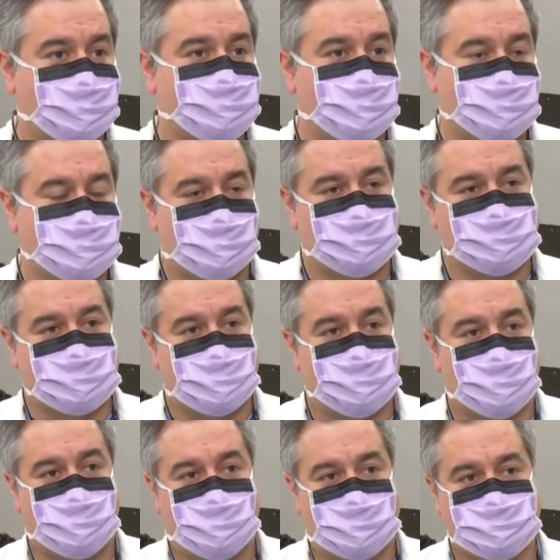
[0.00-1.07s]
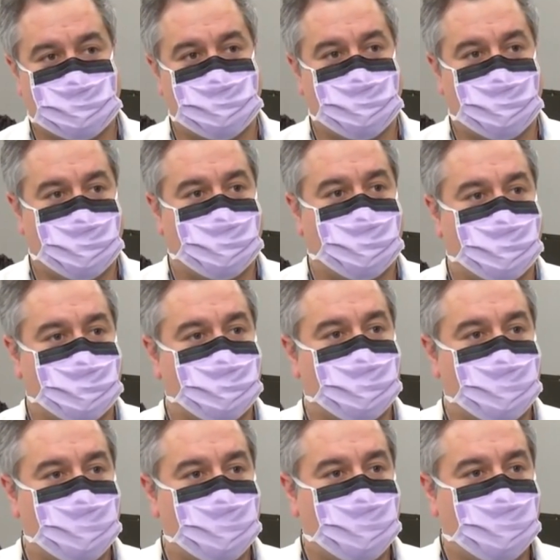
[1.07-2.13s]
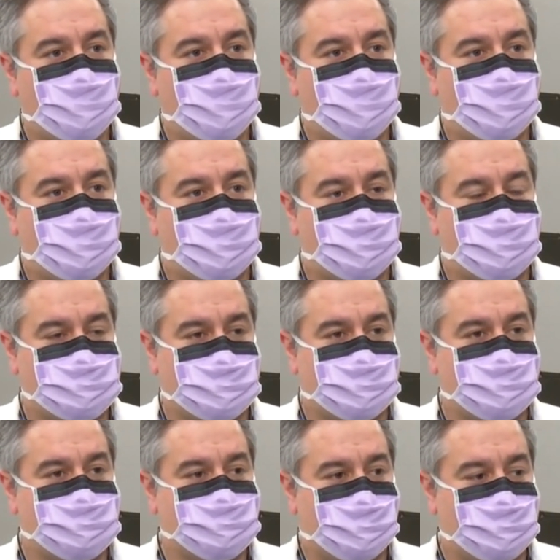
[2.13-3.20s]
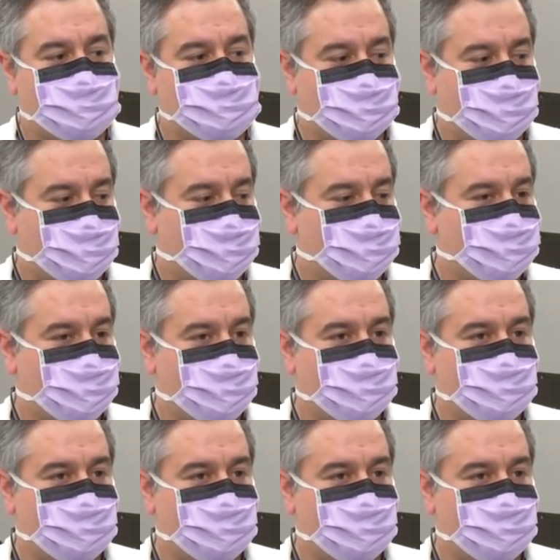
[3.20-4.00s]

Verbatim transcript: because sometimes hypoglycemia can can present this way as well.